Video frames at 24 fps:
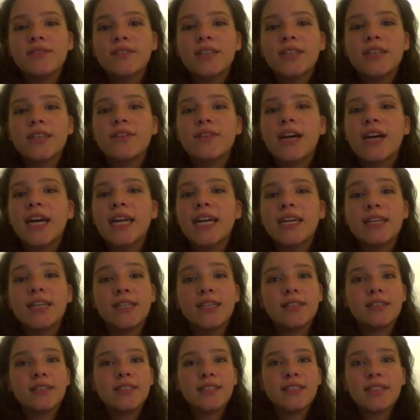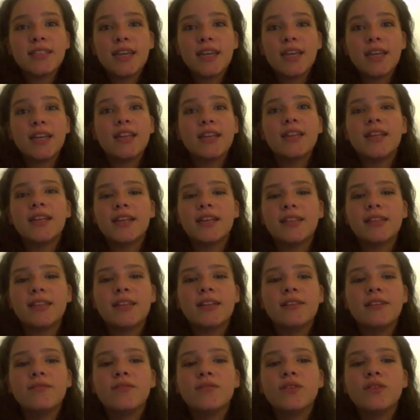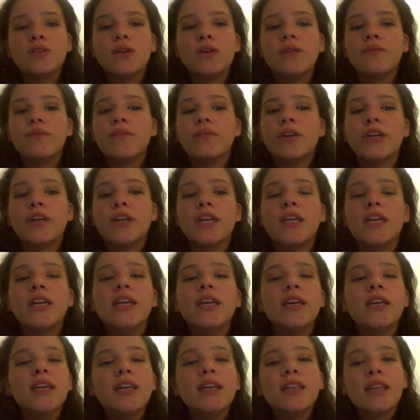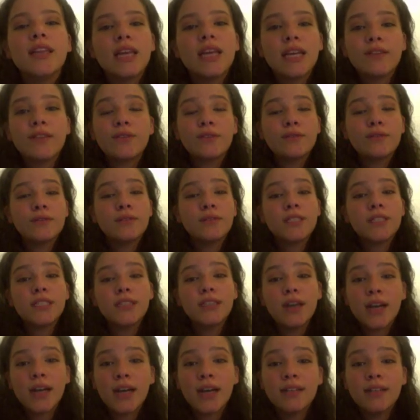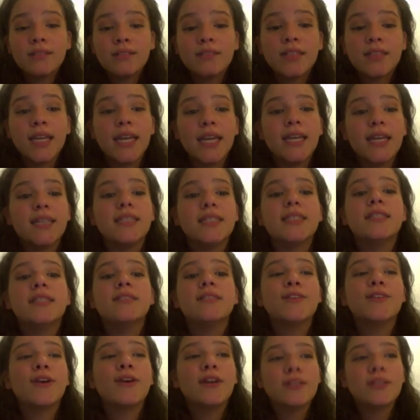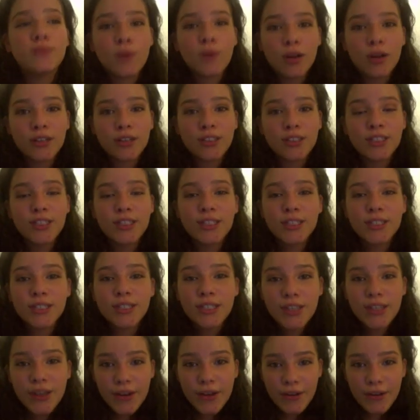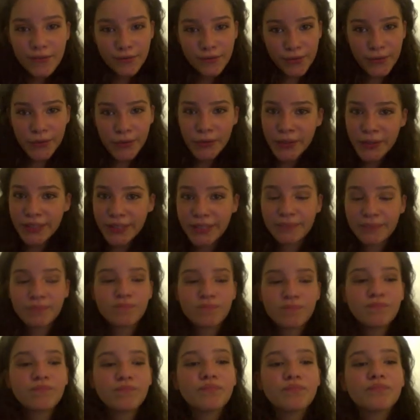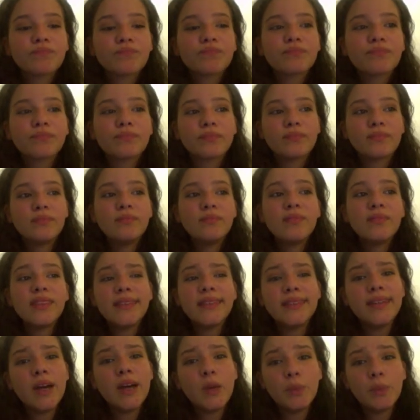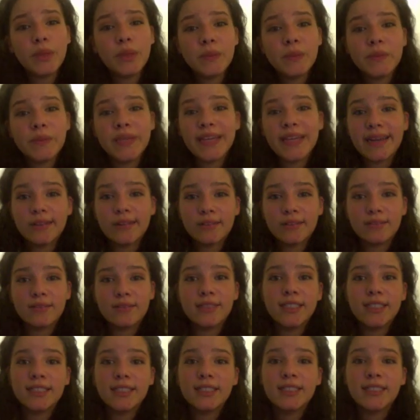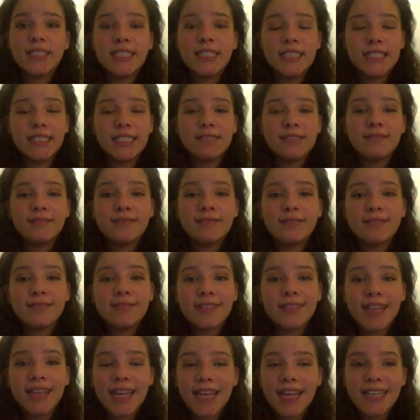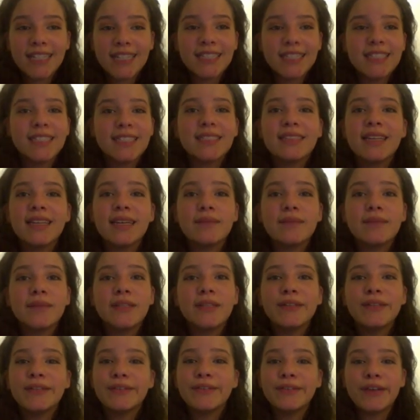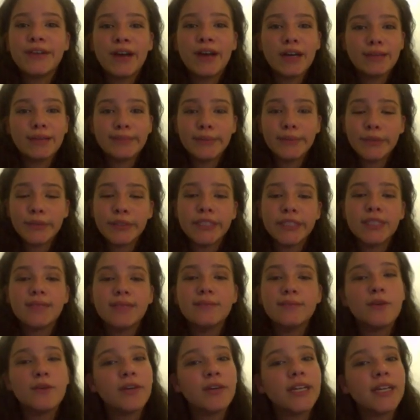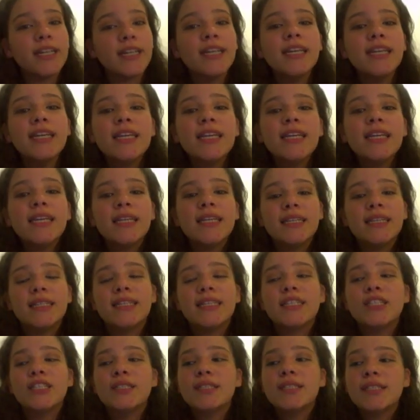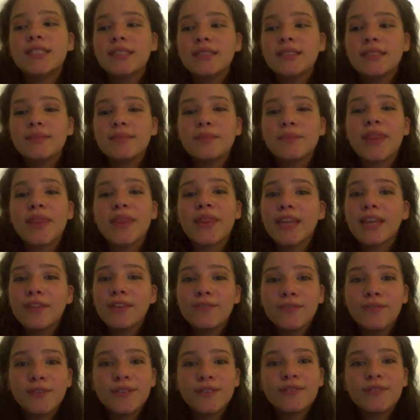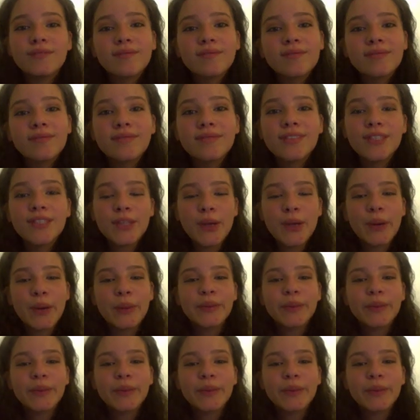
if I stayed in that life. So I'm very thankful to God and to CrossWalkers for helping me out here and letting me know God more and more, and I'm thankful. So